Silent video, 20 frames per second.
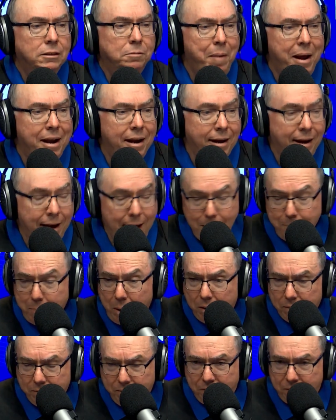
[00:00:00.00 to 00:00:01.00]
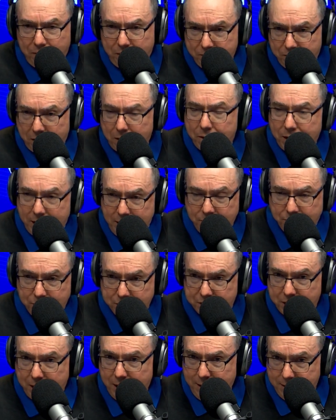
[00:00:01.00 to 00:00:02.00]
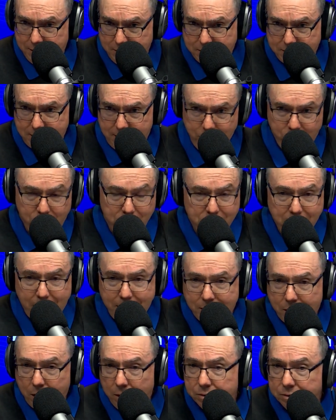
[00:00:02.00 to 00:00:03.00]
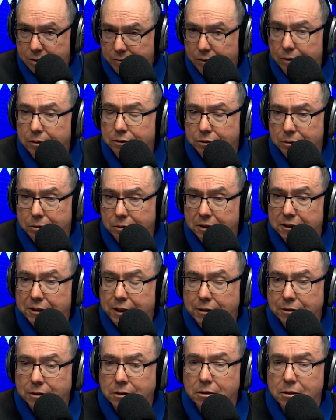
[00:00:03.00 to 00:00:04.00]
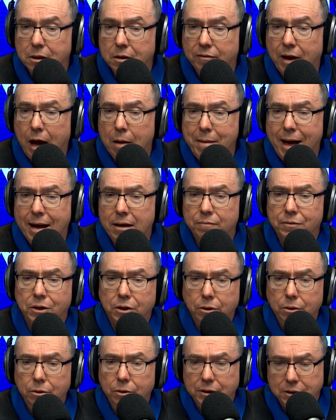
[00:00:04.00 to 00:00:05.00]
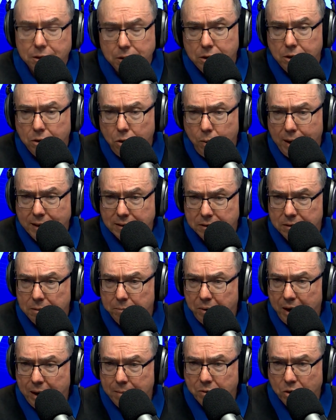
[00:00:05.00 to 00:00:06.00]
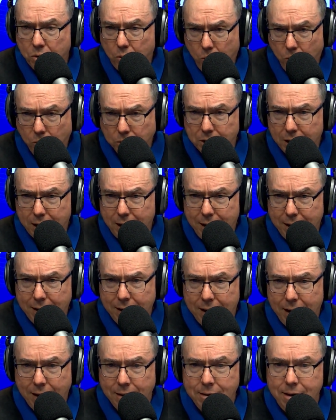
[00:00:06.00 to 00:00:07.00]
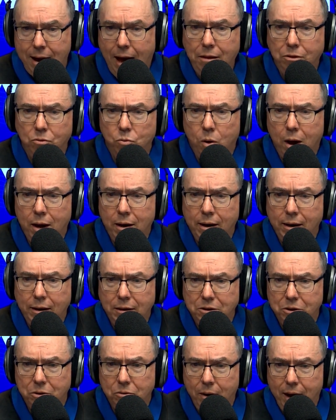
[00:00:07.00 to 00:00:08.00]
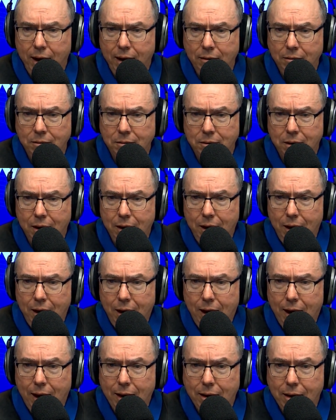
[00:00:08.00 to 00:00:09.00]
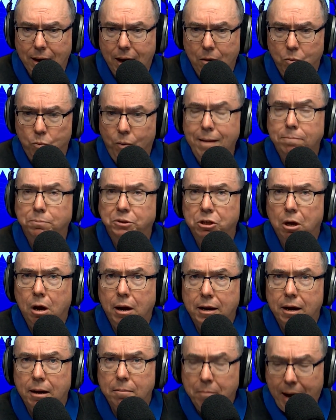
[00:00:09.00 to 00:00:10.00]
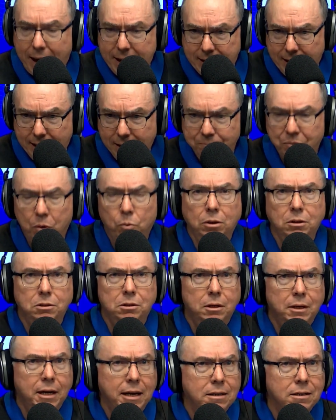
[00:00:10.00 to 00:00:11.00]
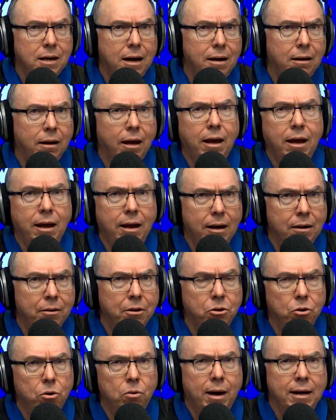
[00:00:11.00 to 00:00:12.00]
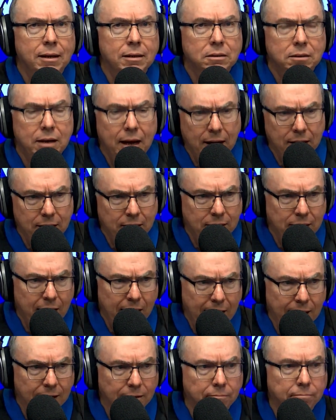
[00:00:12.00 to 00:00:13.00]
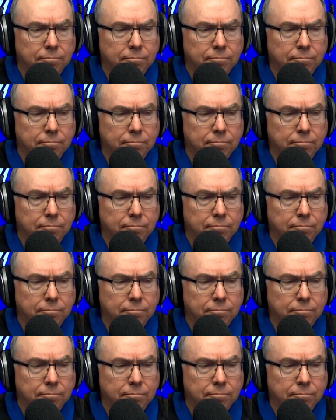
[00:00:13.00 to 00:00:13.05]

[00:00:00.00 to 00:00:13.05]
been a couple of very interesting and some will say controversial decisions that have come out of the US, the US Supreme Court. Uh, another one is around a, a website maker. What's the detail here in your understanding, Dan?